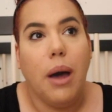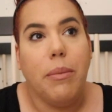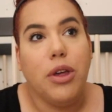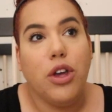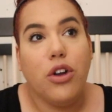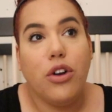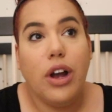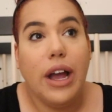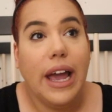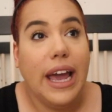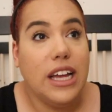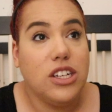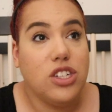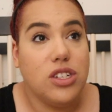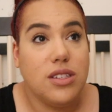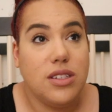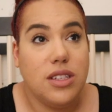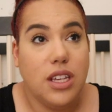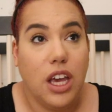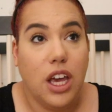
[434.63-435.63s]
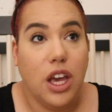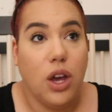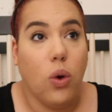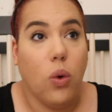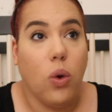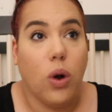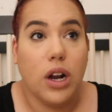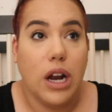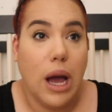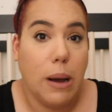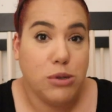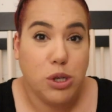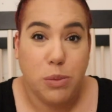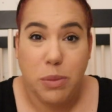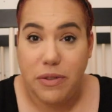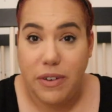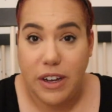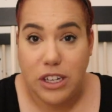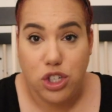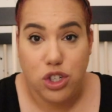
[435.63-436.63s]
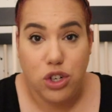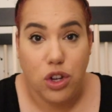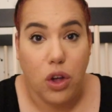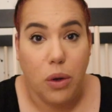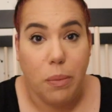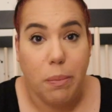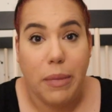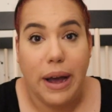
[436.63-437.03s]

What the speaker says: your agency or adoption professional